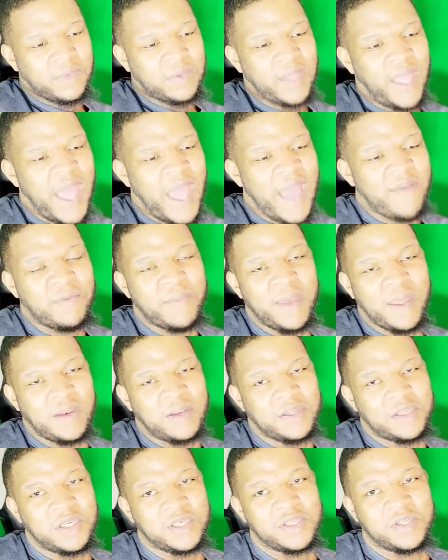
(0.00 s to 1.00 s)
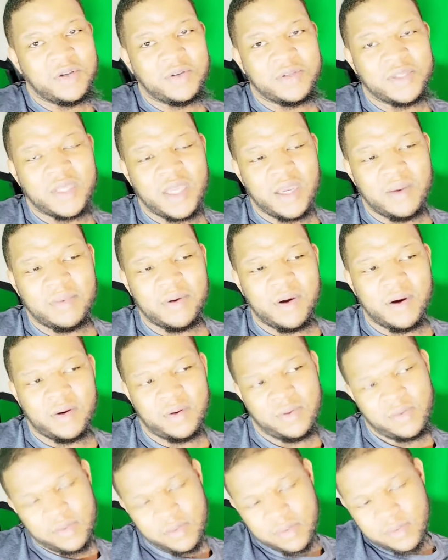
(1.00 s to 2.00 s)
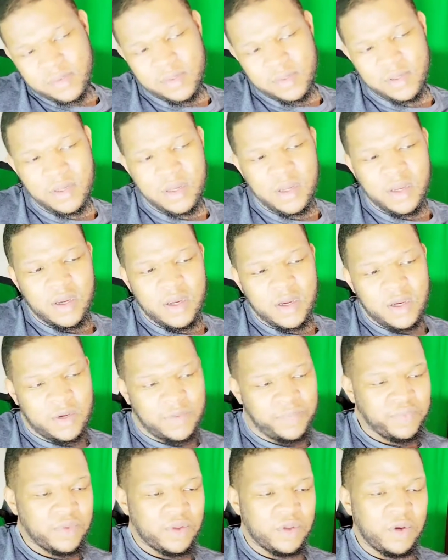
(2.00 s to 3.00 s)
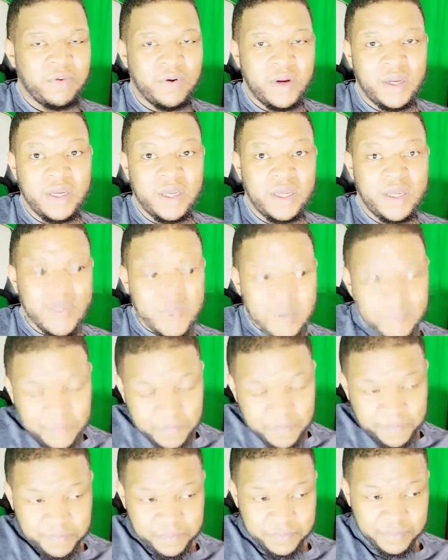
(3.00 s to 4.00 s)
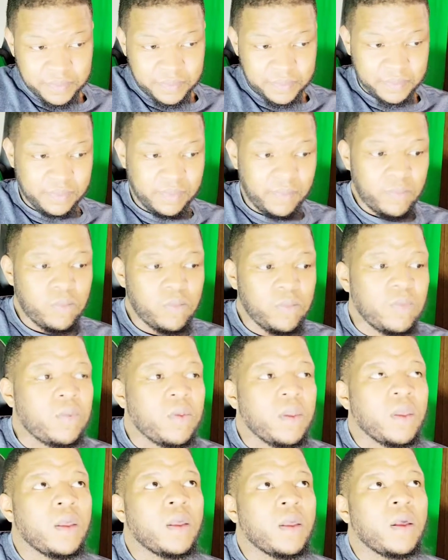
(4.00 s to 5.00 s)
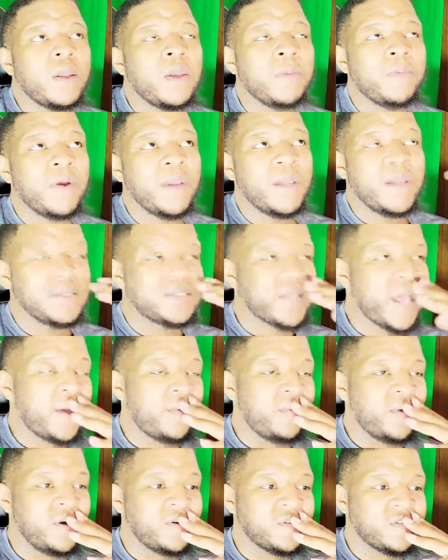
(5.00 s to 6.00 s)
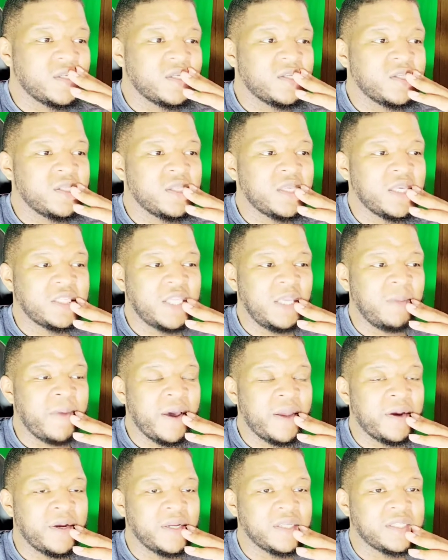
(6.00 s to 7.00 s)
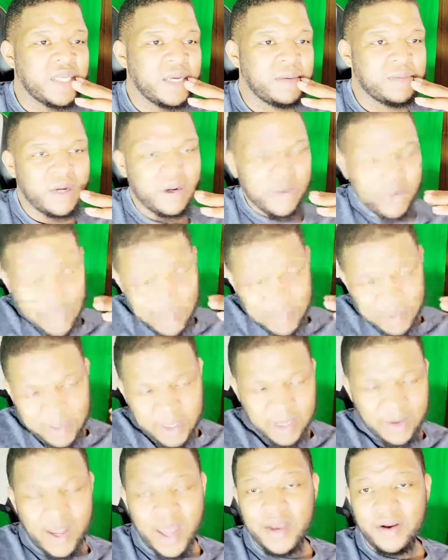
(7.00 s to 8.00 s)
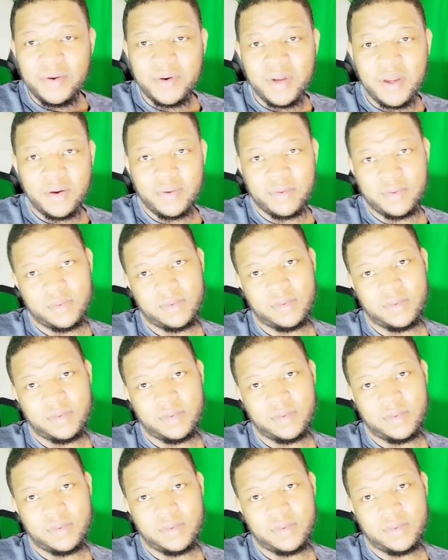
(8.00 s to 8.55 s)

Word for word: They haven't made a decision on Sam Darnold. You bring in you bring in Zach Wilson. Is he better than Sam Darnold coming up? I don't know.